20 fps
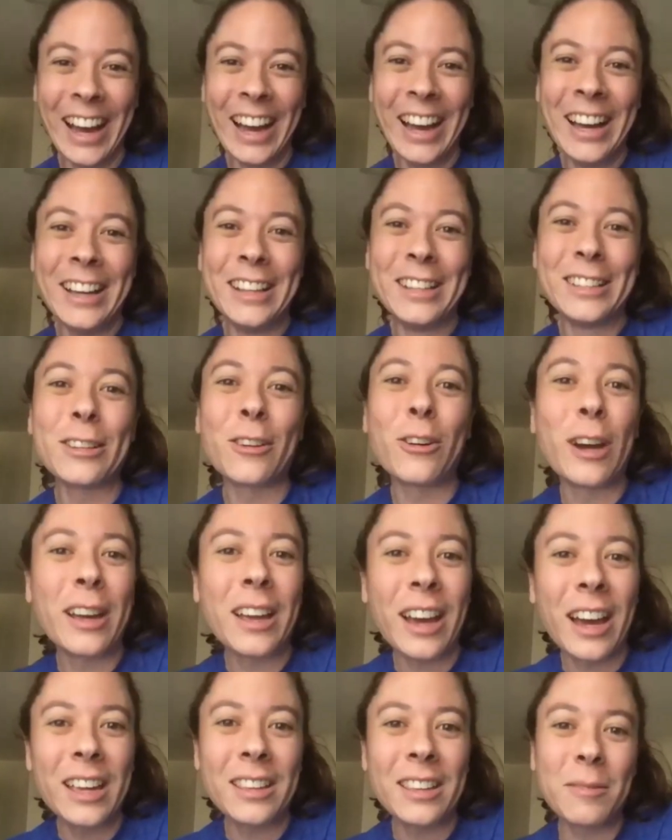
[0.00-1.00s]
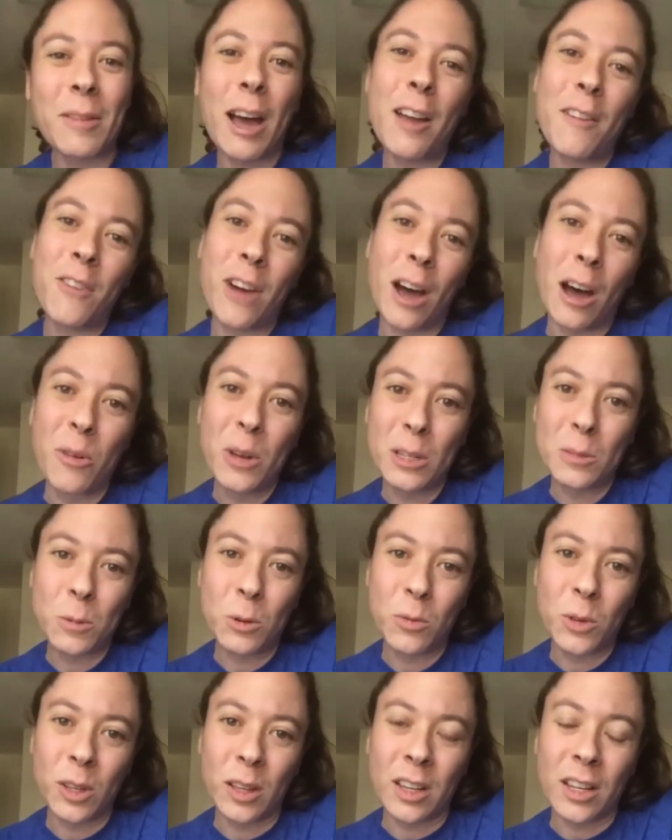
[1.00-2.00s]
so I, I have always been
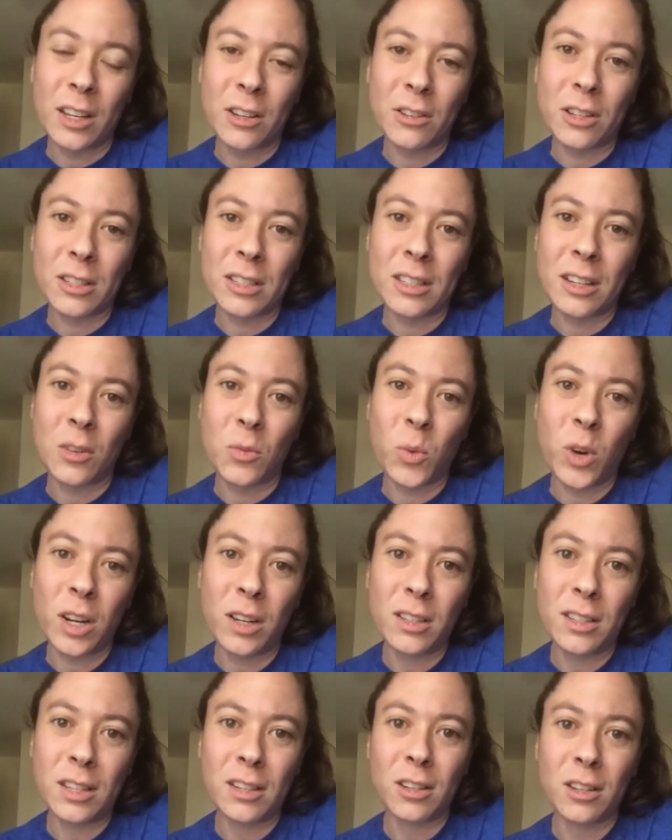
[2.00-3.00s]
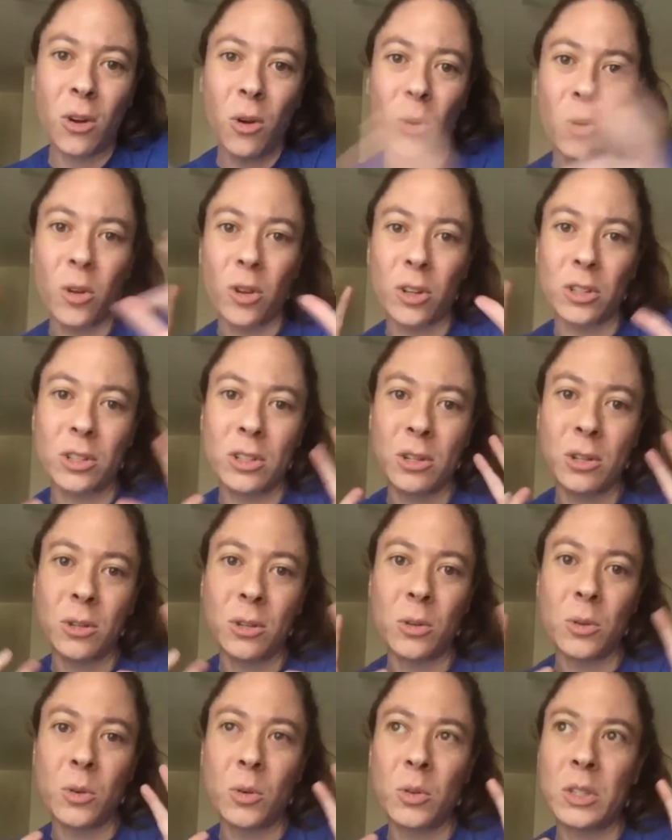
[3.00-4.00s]
really interested in what is it to hold
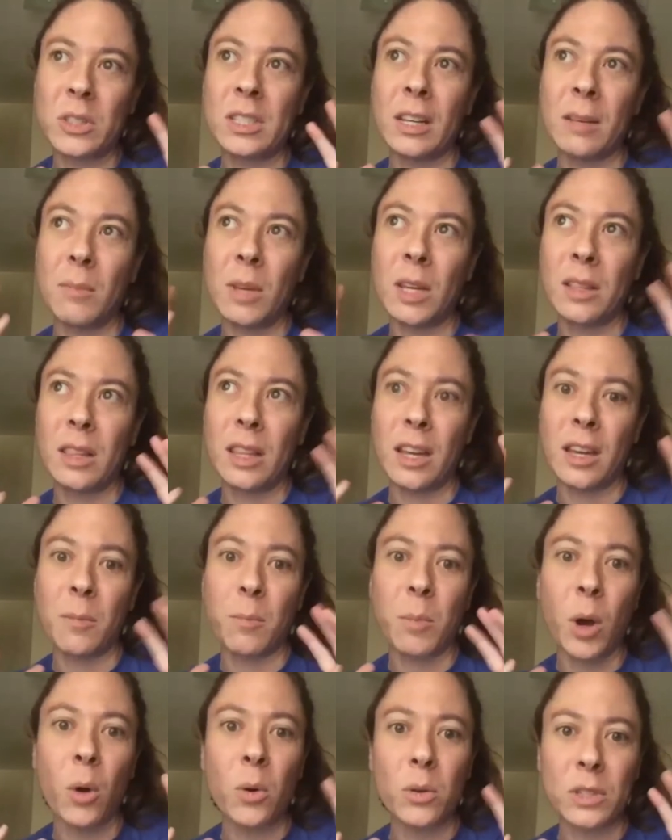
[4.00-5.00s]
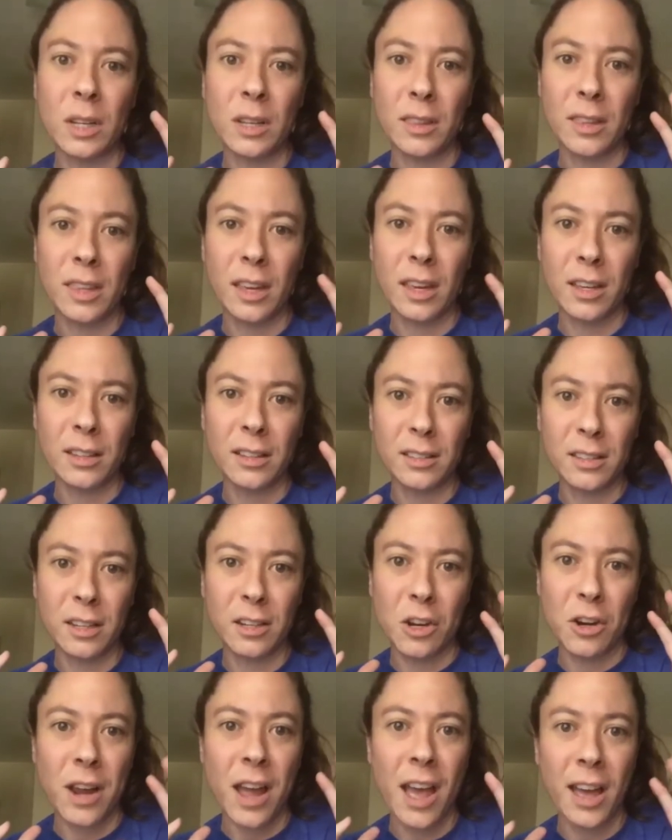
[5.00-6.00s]
two seemingly opposing things in
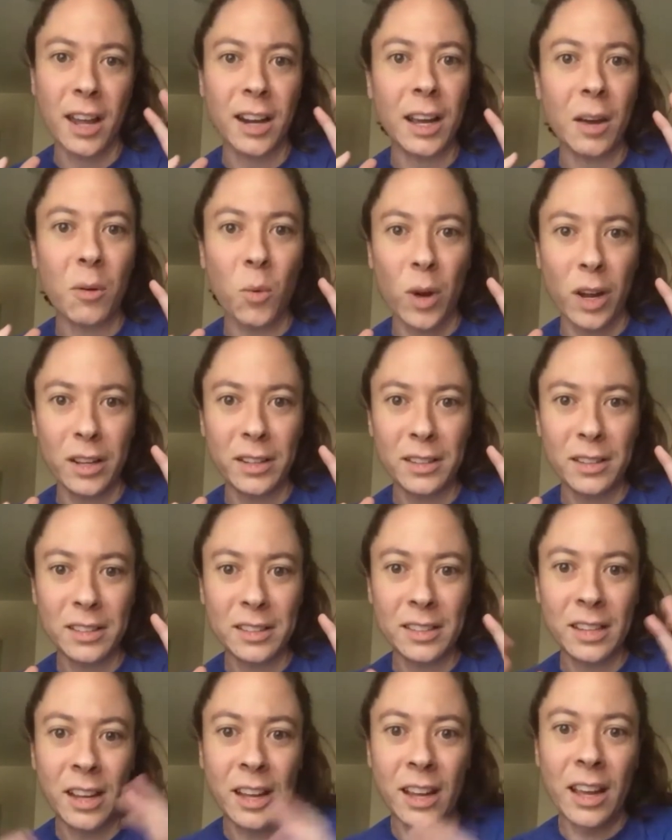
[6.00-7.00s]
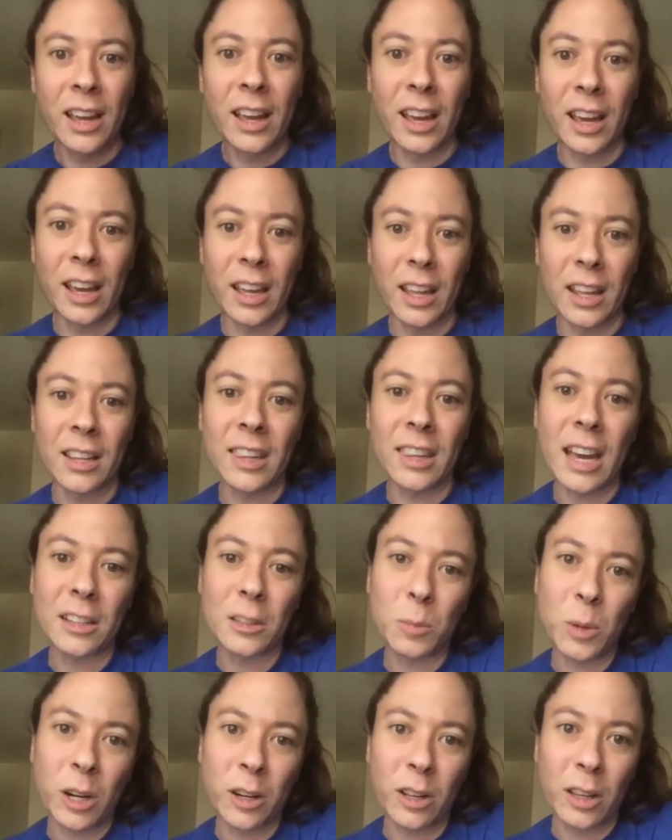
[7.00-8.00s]
your head at once. Mm-hmm. And that's
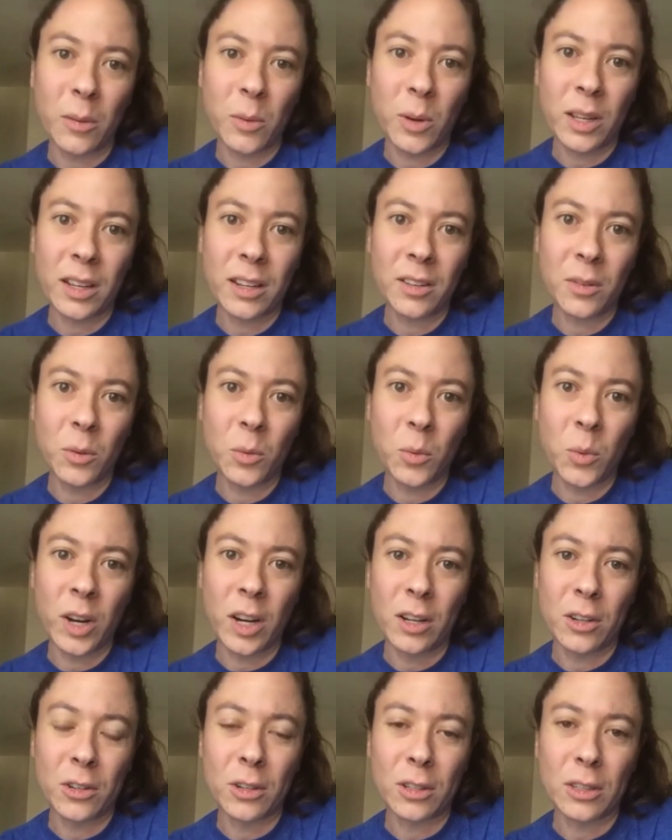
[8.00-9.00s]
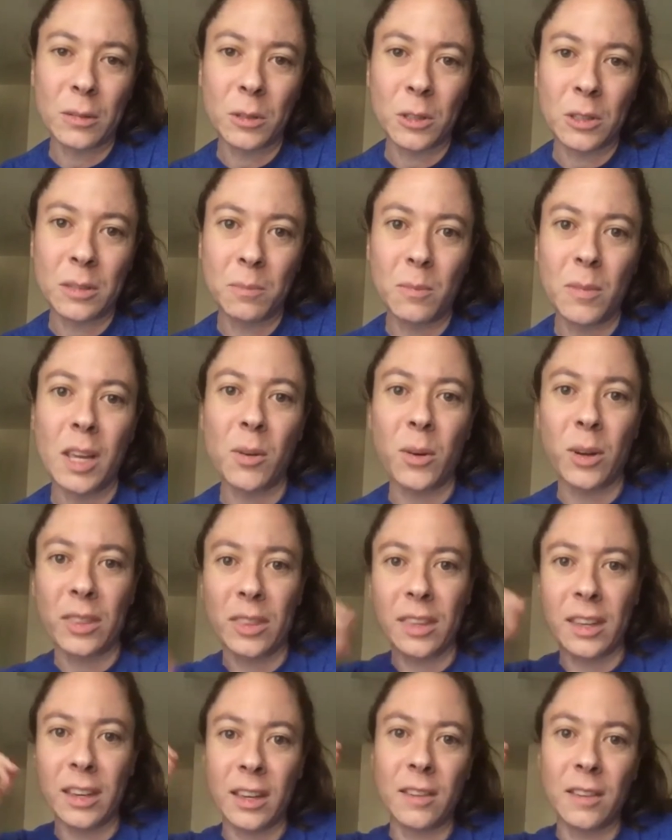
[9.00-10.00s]
partly what what interests me with
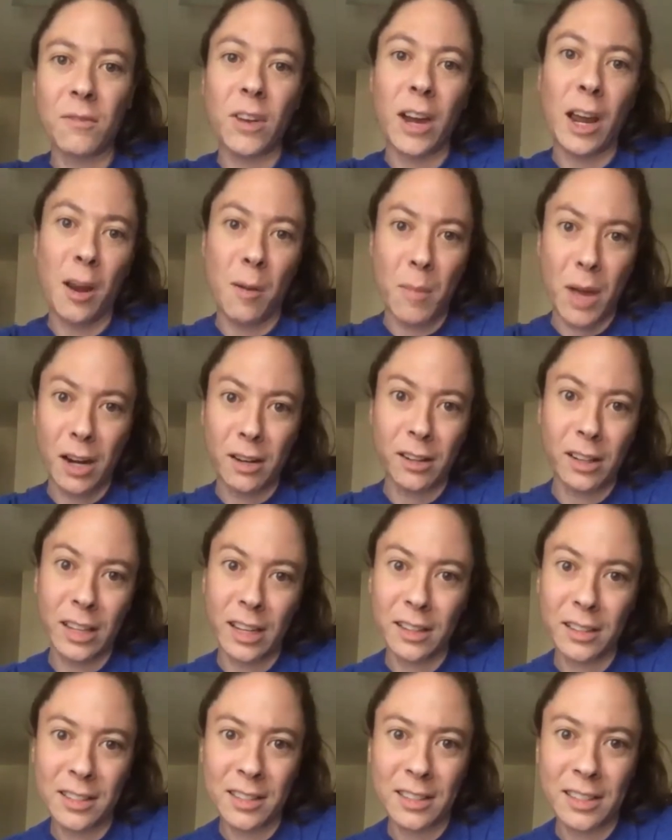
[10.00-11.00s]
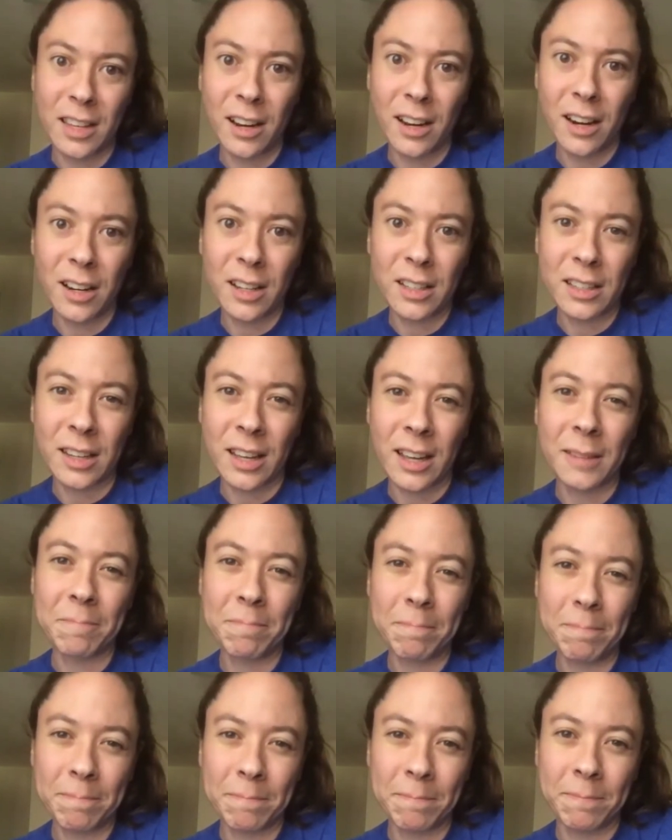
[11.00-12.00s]
the environmental lens there is like hmm,